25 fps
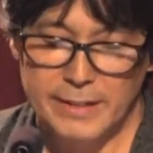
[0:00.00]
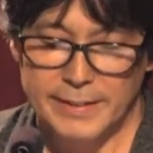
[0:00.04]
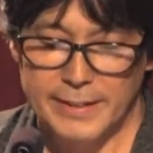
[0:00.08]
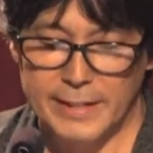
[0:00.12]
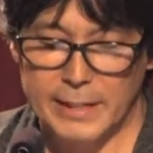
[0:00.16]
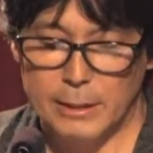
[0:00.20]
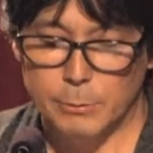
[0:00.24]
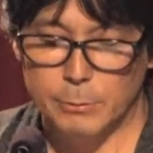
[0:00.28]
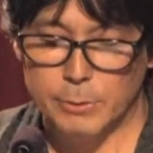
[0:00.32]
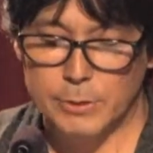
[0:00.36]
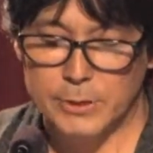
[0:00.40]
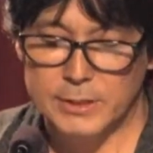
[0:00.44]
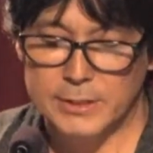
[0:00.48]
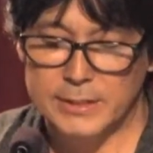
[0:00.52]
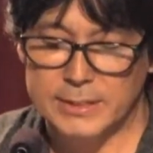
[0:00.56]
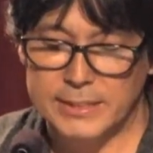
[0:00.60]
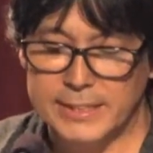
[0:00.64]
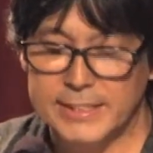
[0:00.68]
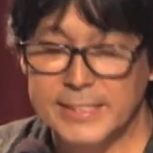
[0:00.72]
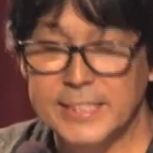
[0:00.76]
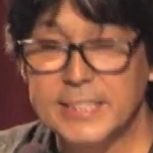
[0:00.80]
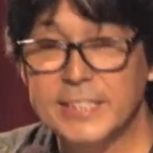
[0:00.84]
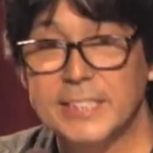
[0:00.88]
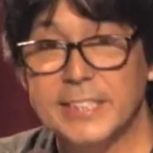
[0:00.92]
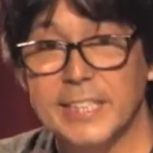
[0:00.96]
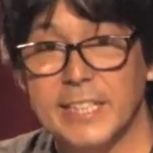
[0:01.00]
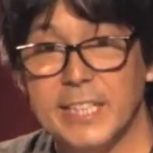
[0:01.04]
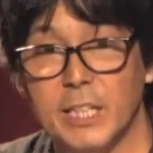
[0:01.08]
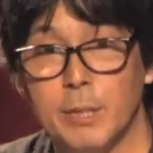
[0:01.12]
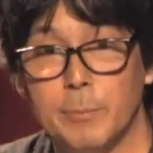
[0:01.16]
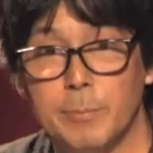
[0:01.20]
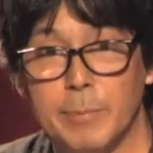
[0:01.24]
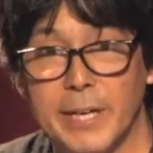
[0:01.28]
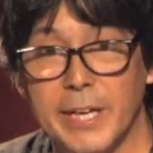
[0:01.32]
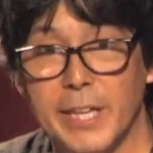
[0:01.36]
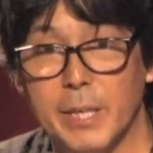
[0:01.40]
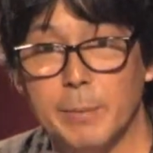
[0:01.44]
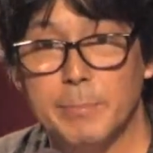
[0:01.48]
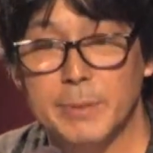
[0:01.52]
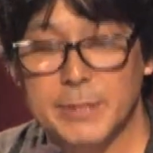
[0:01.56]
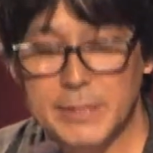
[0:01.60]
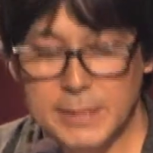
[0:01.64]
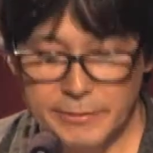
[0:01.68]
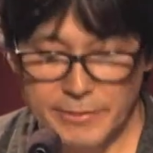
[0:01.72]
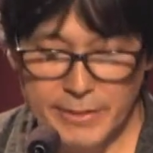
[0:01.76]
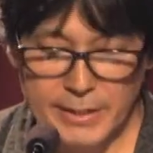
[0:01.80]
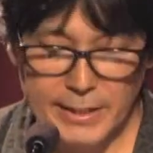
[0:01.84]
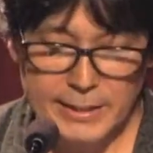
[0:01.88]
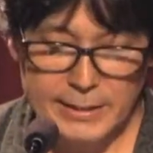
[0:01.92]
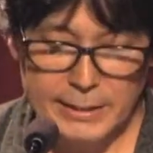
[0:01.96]
that was initiated by the
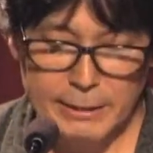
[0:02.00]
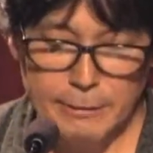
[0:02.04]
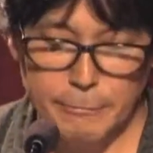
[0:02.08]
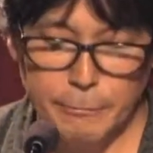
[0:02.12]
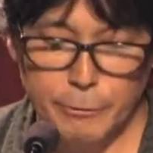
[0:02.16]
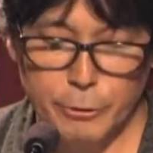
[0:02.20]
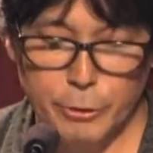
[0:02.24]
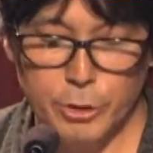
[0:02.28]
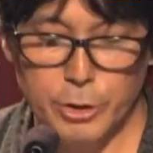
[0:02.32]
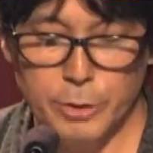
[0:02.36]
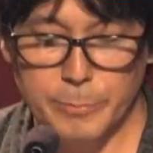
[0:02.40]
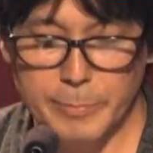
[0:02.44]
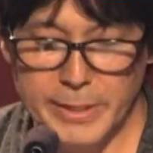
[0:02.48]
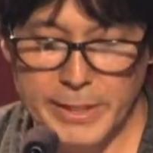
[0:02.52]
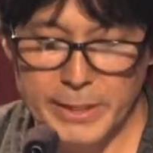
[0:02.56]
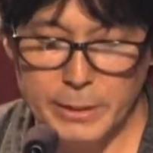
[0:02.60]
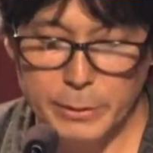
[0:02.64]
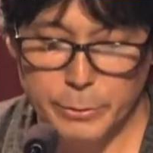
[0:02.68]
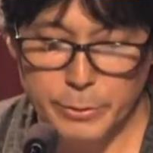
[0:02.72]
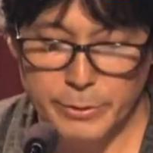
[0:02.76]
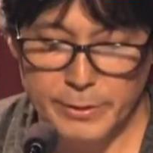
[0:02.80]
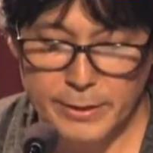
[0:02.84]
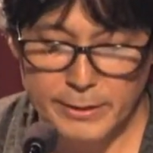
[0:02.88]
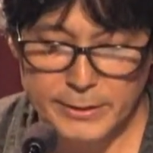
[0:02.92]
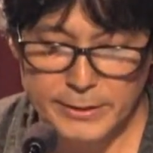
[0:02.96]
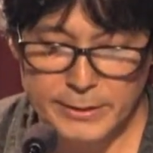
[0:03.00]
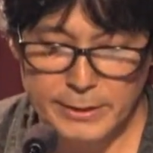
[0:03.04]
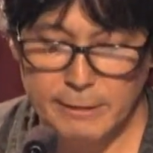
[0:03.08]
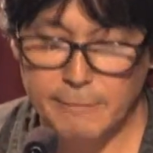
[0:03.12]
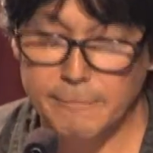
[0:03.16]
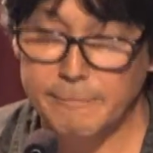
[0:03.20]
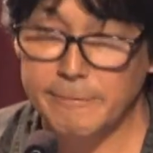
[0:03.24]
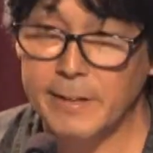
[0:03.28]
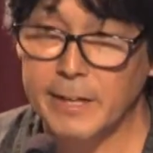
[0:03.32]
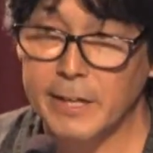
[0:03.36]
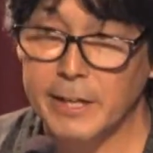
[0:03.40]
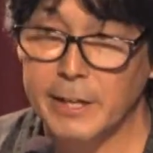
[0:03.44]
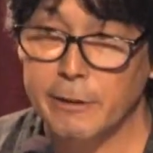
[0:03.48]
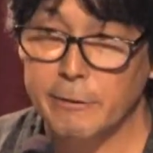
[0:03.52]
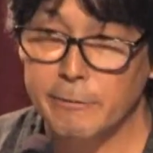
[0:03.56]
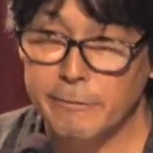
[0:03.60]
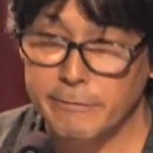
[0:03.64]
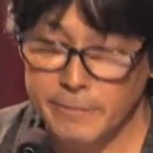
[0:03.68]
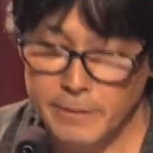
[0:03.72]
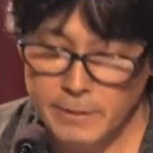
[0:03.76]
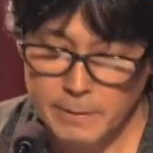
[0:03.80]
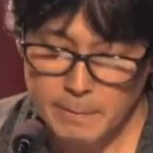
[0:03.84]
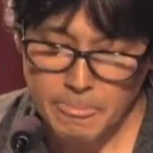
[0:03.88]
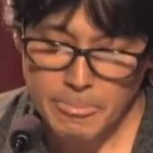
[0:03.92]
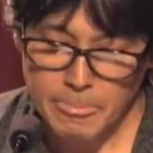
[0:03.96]
Pacific Island Forum in 2005.